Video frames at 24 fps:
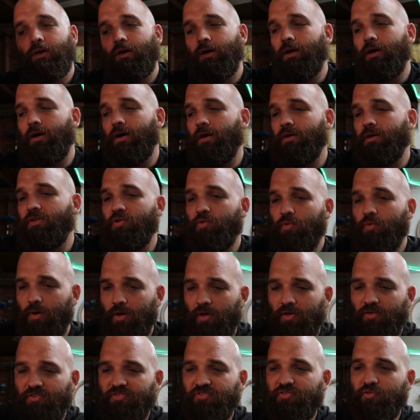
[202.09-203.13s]
You
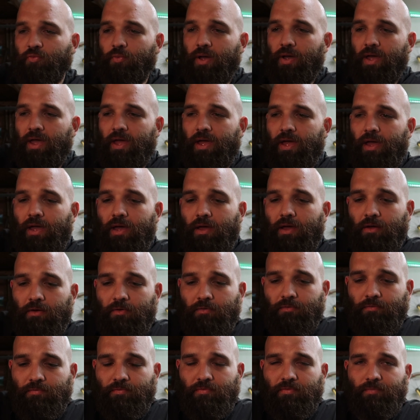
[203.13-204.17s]
also
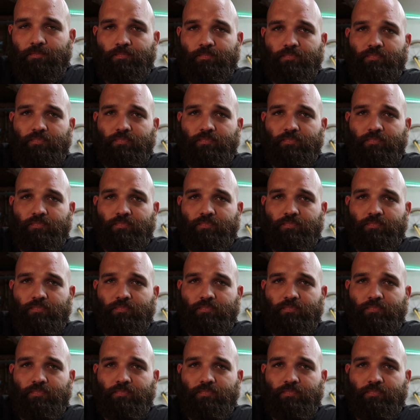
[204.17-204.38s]
have